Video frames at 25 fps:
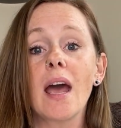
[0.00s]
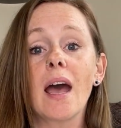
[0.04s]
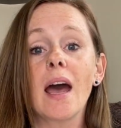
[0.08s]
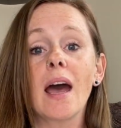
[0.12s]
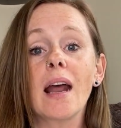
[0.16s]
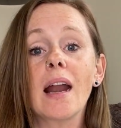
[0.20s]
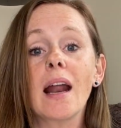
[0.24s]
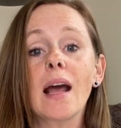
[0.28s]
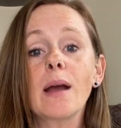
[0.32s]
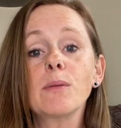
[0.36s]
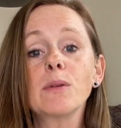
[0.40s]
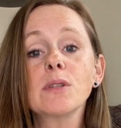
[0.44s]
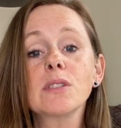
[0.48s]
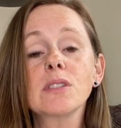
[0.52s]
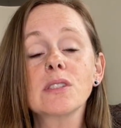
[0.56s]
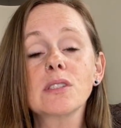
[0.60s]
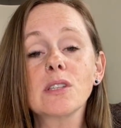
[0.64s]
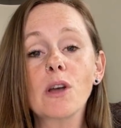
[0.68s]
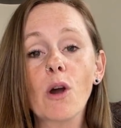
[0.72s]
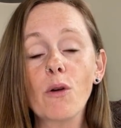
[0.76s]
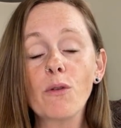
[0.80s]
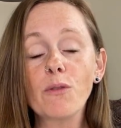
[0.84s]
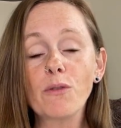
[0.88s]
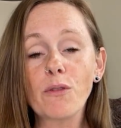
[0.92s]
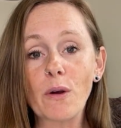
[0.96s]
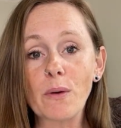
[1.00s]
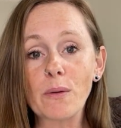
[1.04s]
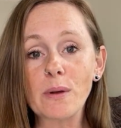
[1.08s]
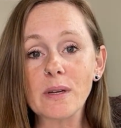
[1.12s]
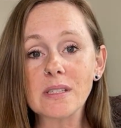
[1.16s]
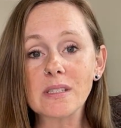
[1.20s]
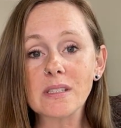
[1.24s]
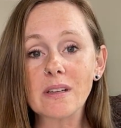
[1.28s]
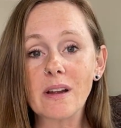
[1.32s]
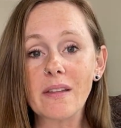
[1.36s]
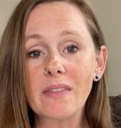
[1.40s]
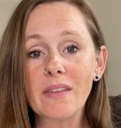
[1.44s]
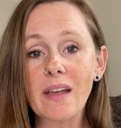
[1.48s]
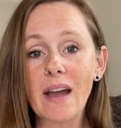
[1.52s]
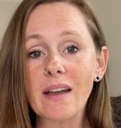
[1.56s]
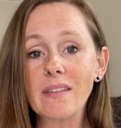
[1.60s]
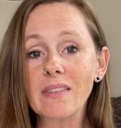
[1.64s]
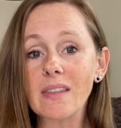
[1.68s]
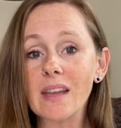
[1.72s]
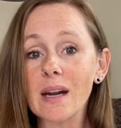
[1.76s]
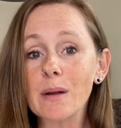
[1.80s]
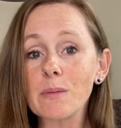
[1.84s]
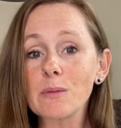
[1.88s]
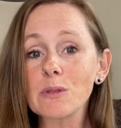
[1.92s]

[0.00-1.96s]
and I was so focused on that I